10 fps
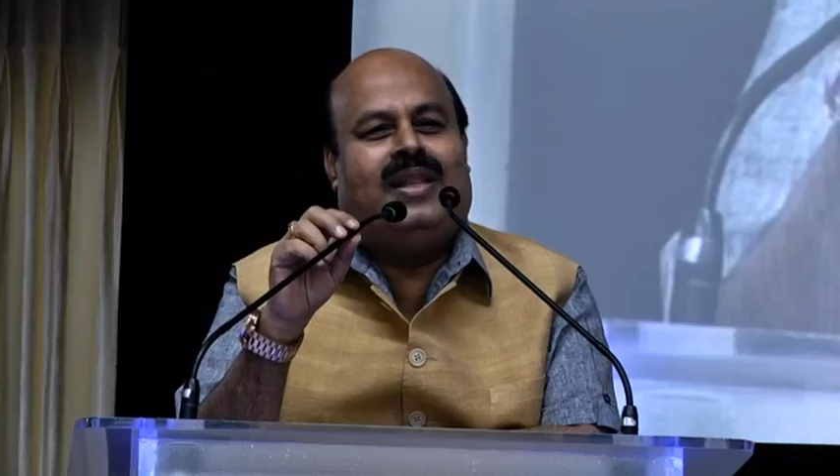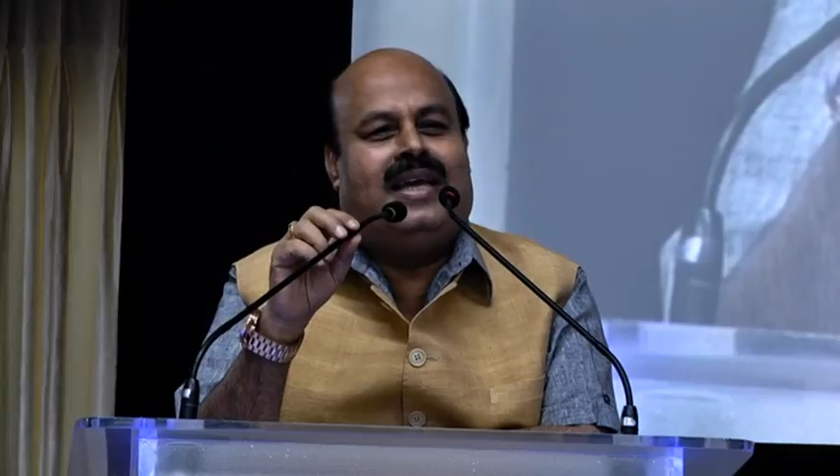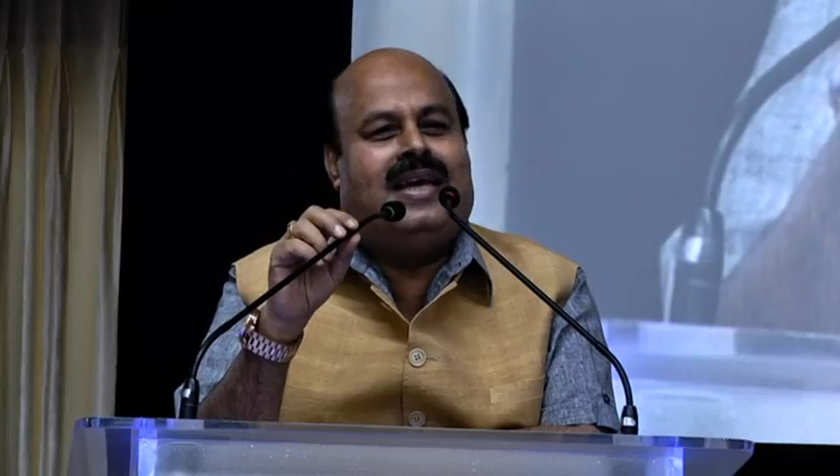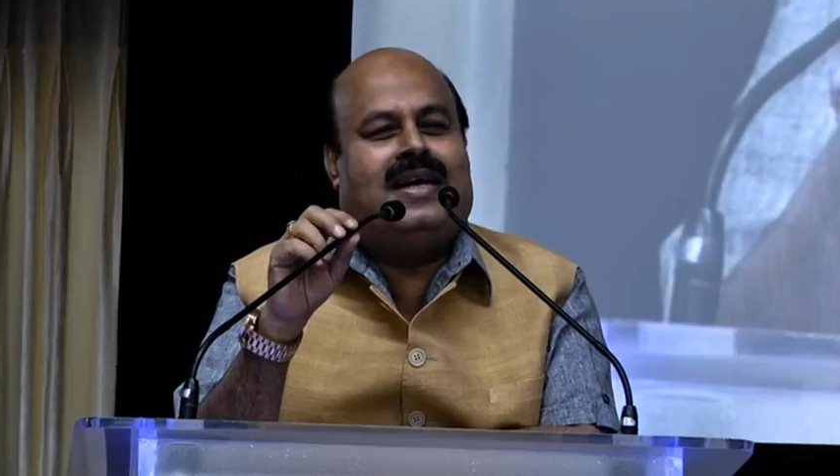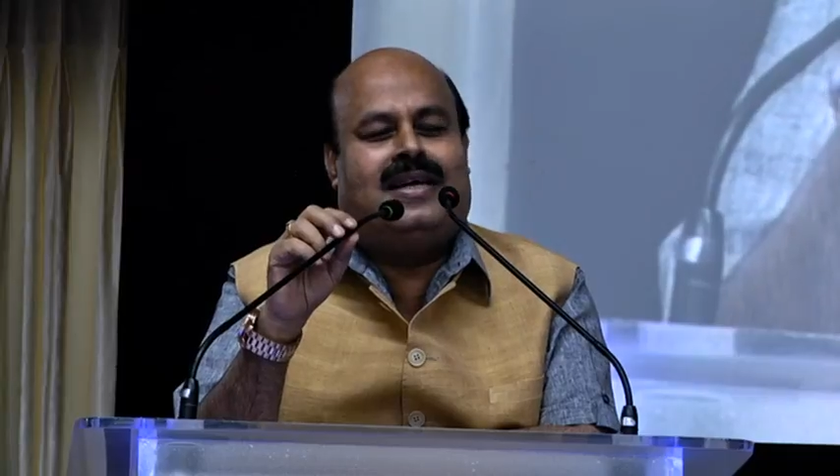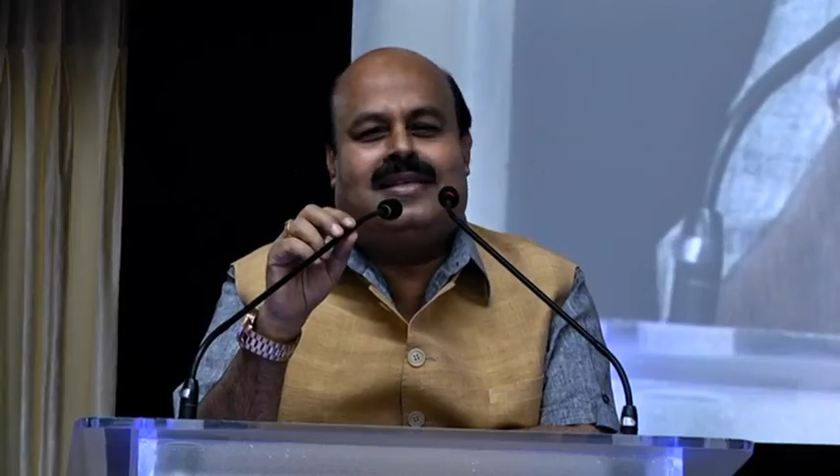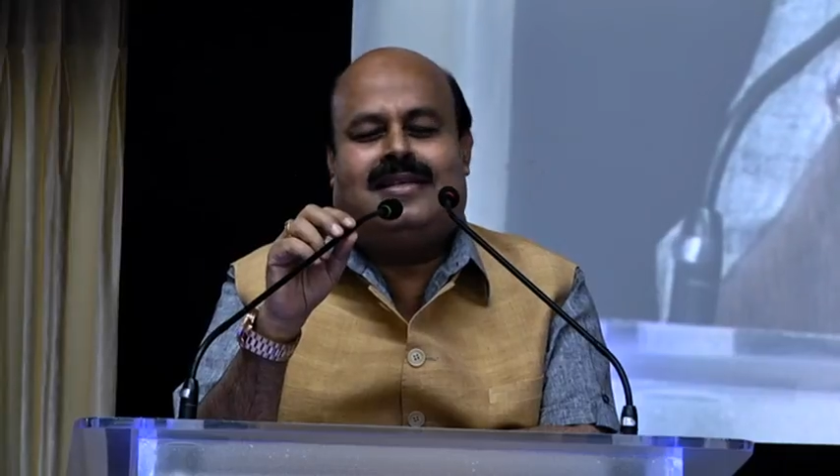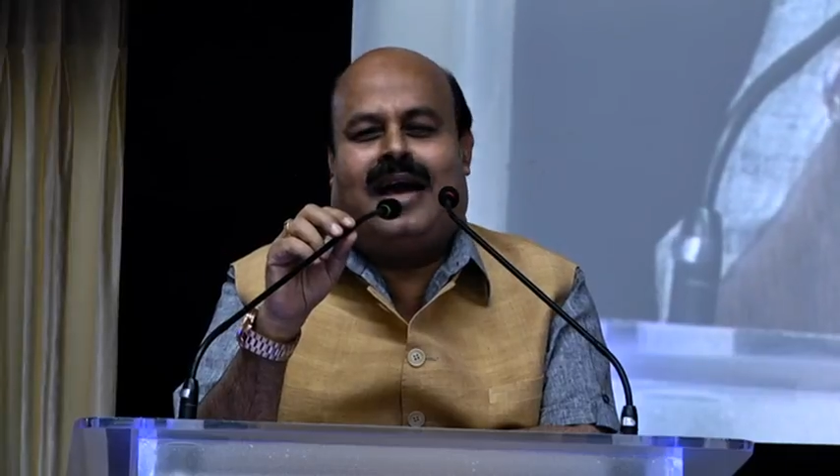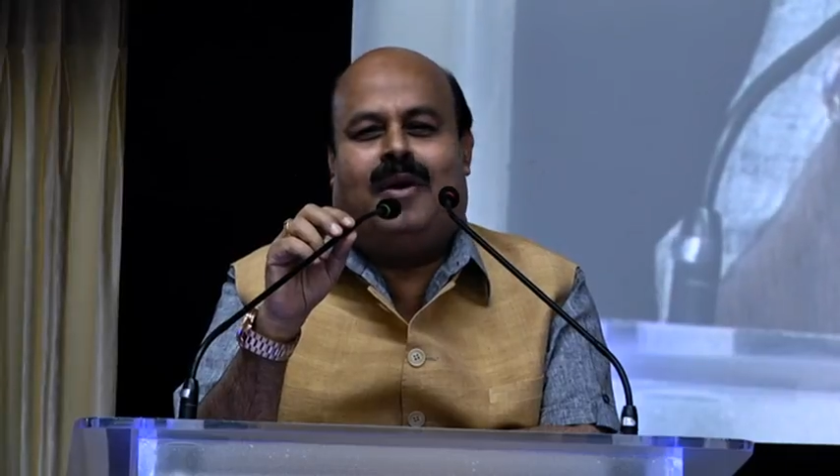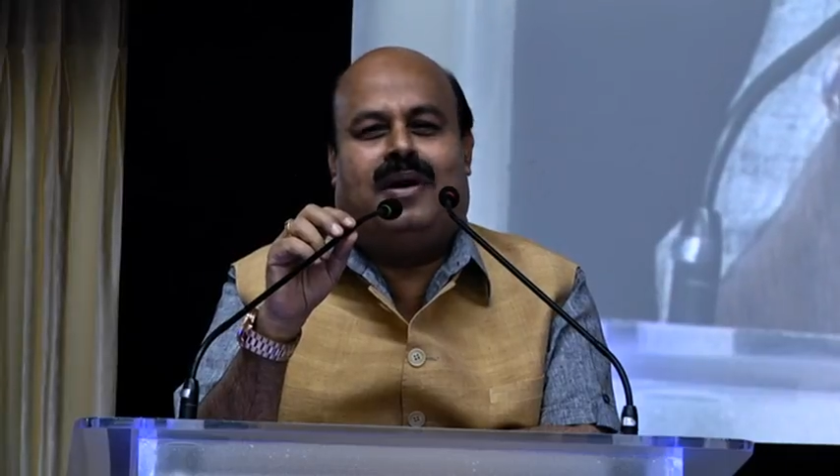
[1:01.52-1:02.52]
the years
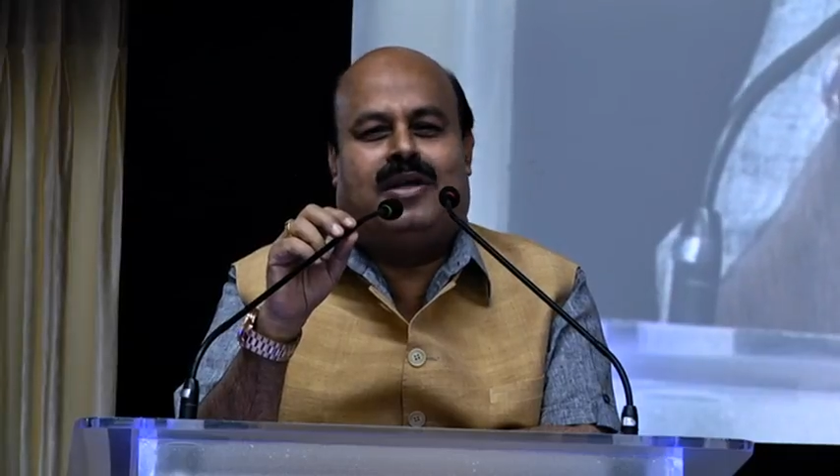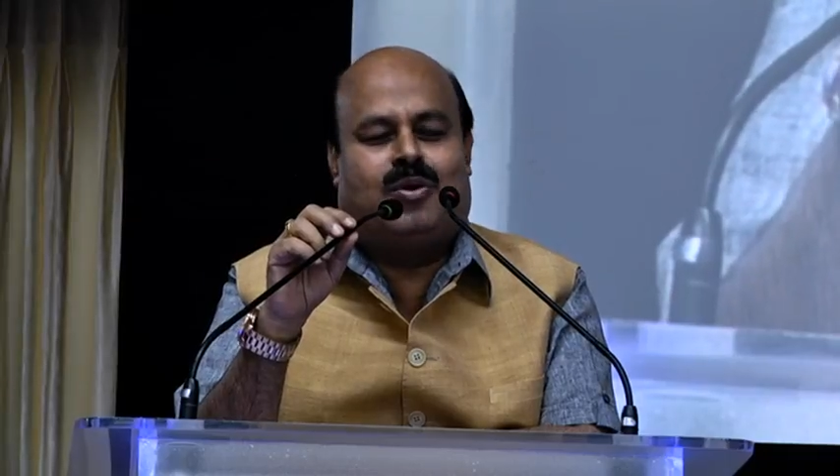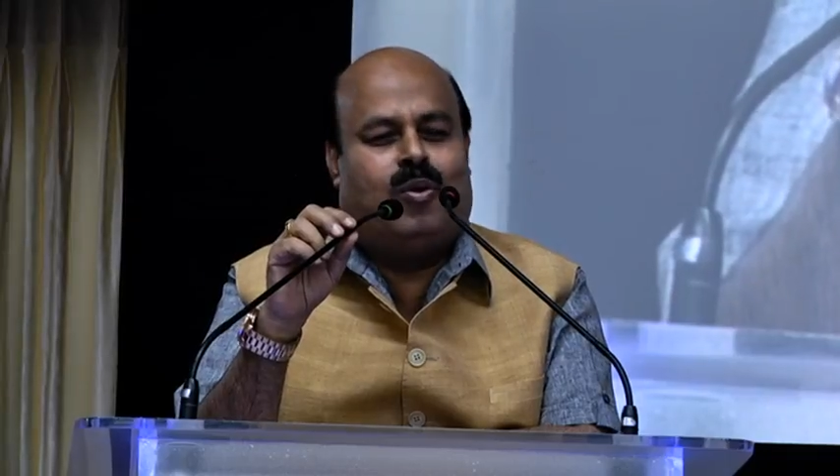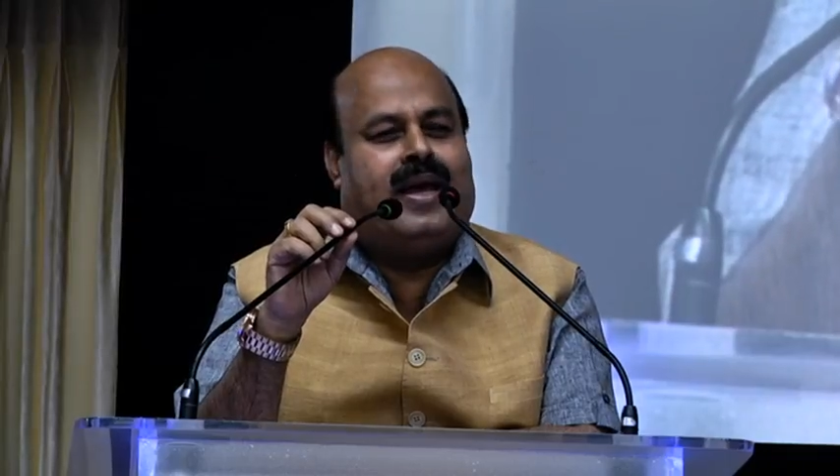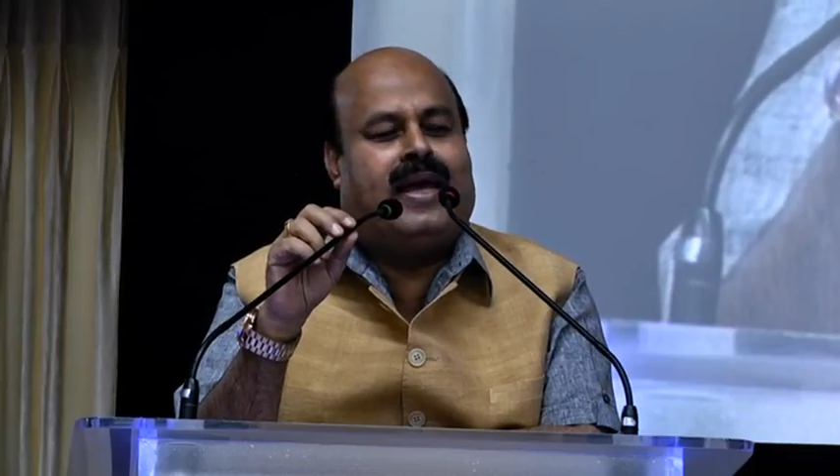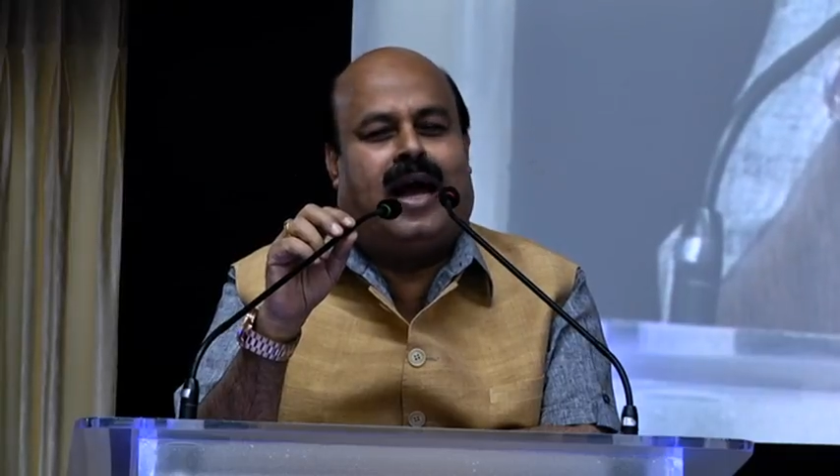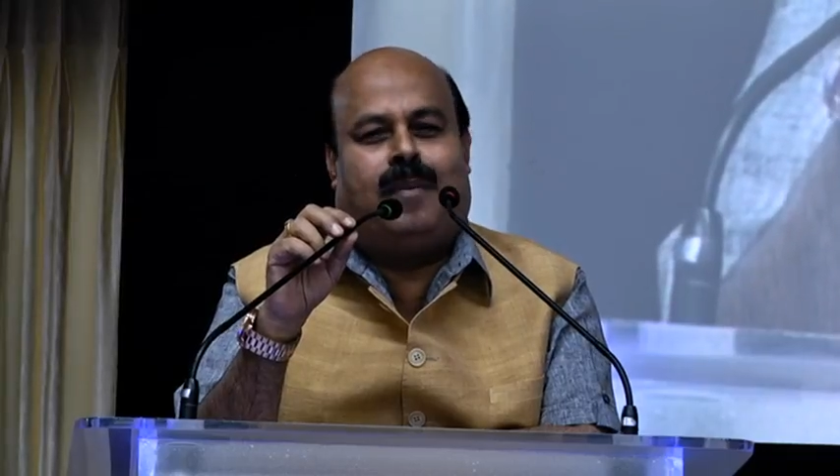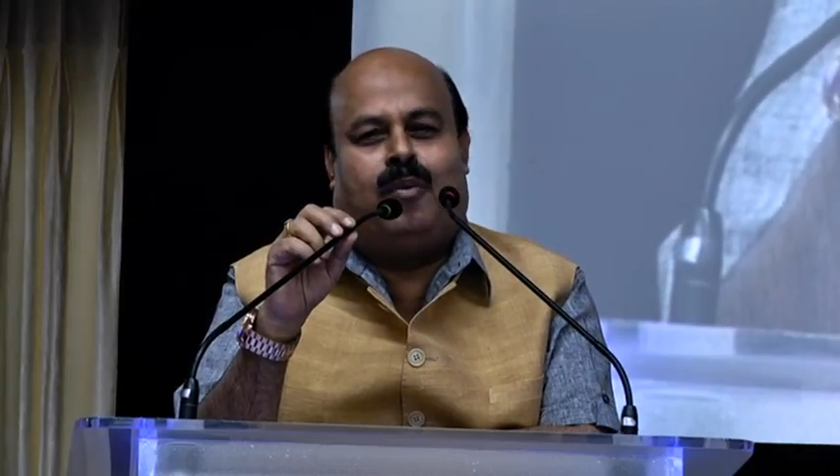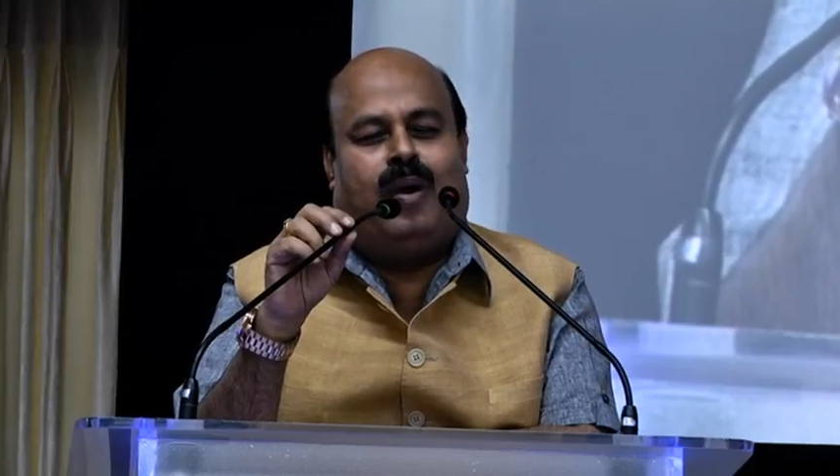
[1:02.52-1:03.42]
I was growing up